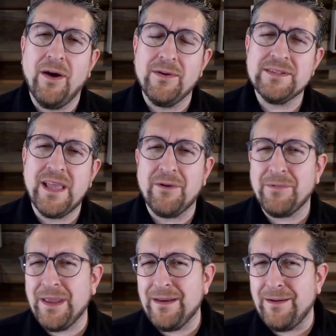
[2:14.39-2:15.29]
"Oh, is that
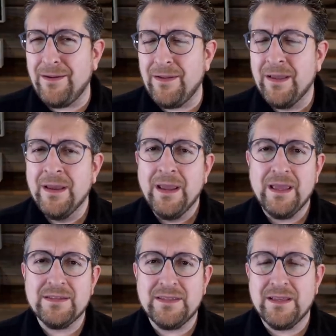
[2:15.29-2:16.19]
real?
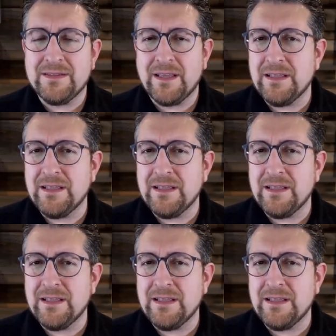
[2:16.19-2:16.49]
Is this a